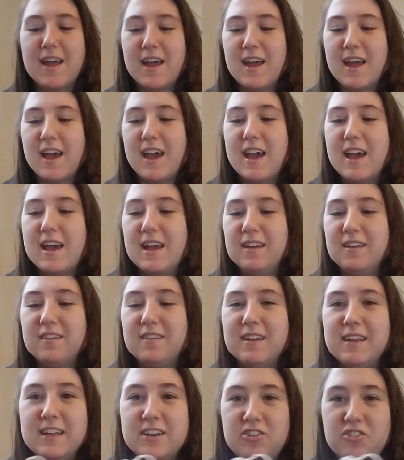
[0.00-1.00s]
And
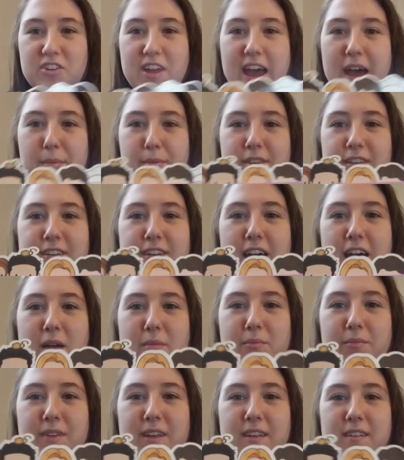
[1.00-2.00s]
each tab at the top
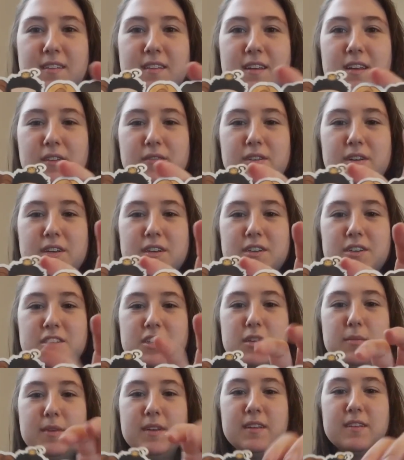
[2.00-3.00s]
is the different
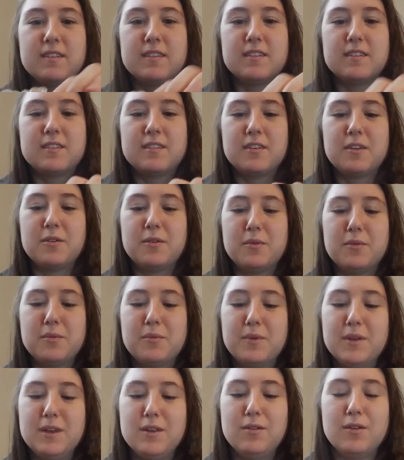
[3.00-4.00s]
chibis. So
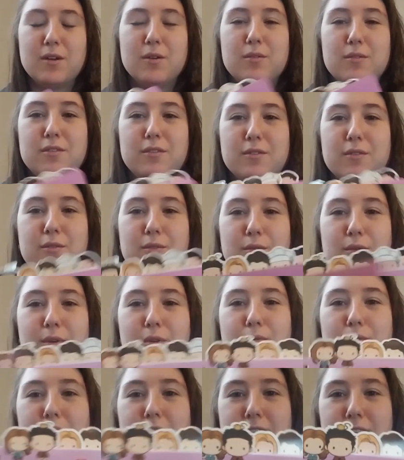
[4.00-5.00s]
when you go to
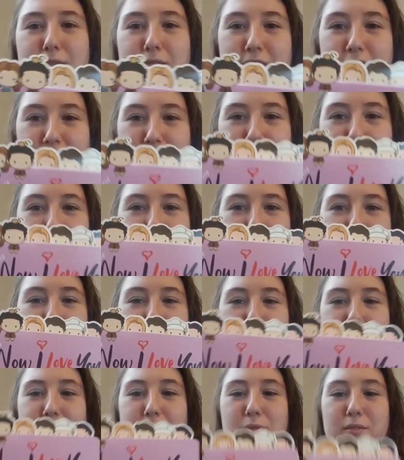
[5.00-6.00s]
Ross and Rachel, it has
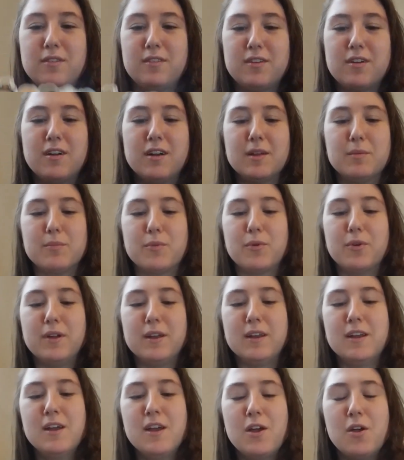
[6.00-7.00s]
a cute starting point.
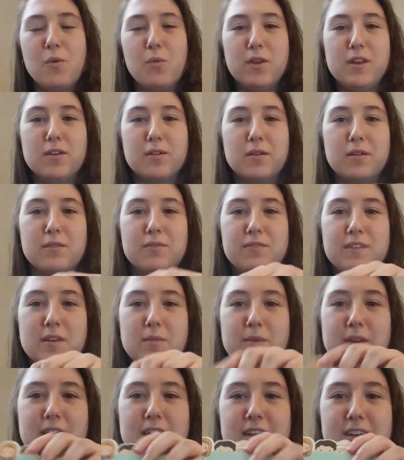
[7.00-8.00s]
When you go to
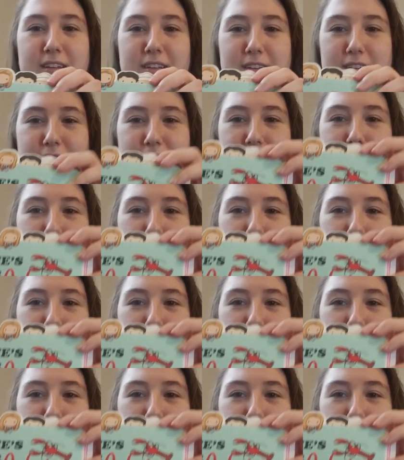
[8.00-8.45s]
Phoebe, so